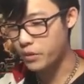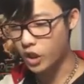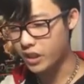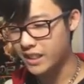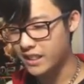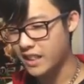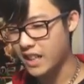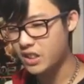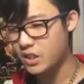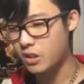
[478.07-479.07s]
Dark
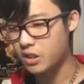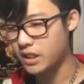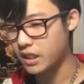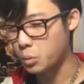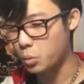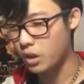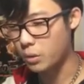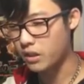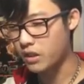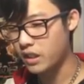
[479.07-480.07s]
Disaster syncs
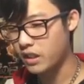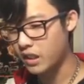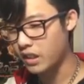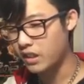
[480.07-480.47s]
well with it,